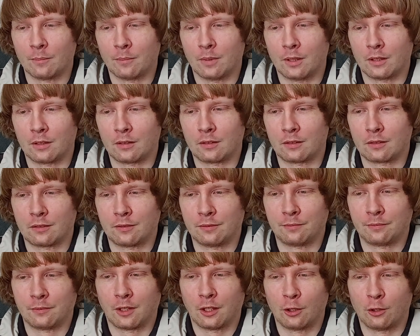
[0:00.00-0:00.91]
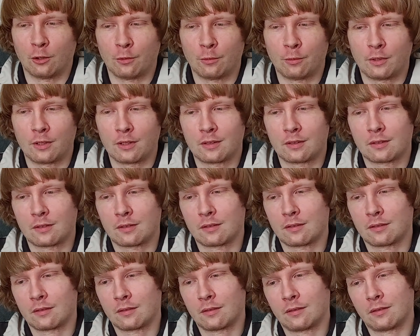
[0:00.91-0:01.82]
But I
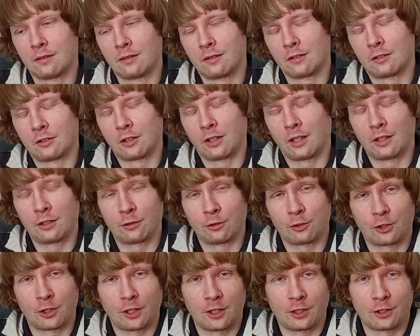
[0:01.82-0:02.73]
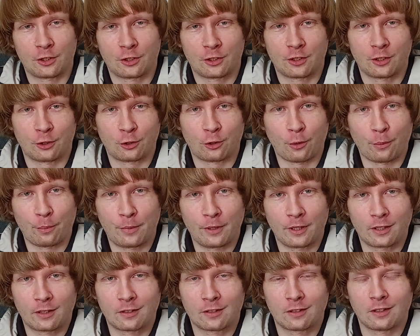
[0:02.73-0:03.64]
always tried to change the
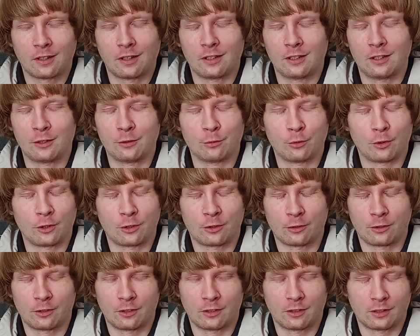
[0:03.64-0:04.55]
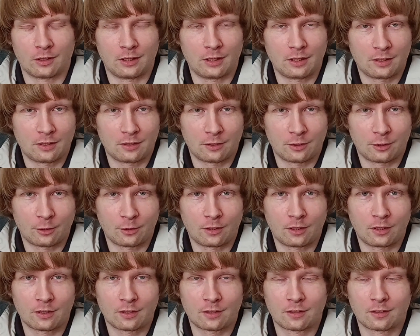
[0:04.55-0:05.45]
topic. I didn't want to listen to
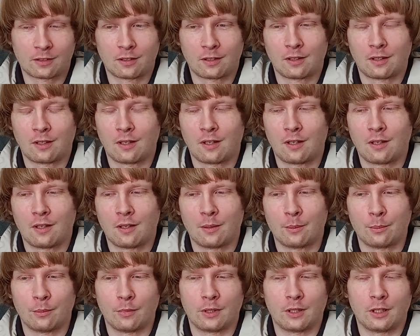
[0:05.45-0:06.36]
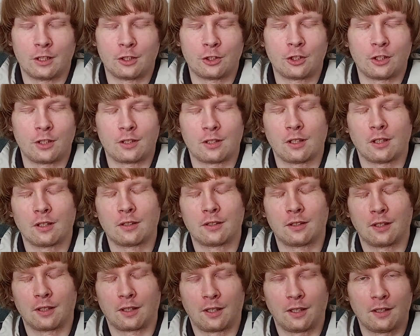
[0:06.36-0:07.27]
this. But then she
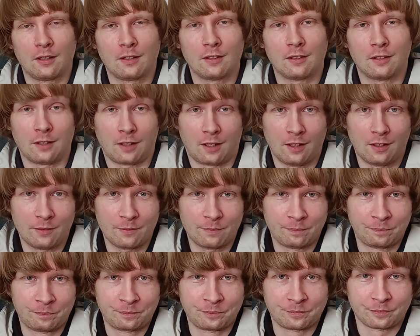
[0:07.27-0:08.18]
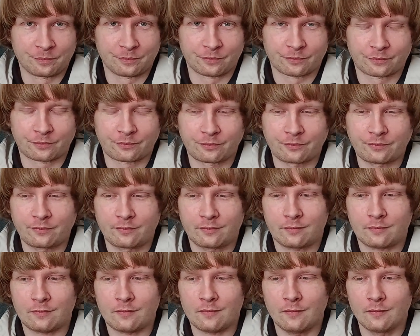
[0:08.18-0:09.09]
started again and again.
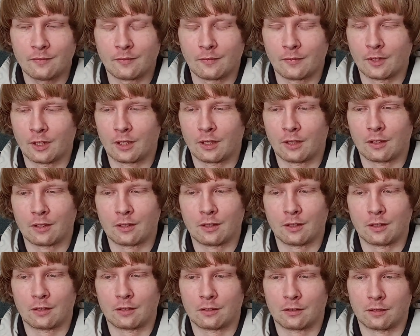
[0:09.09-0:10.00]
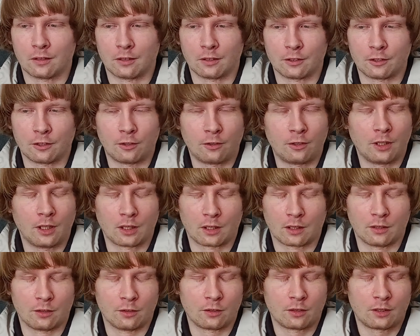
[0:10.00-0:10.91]
And then I said, sorry, I
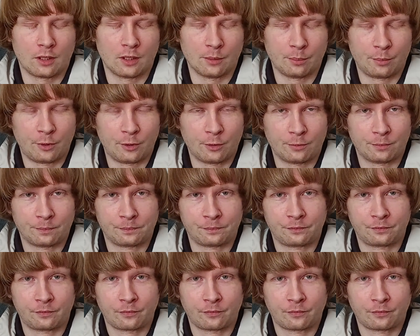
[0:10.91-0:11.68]
cannot help you.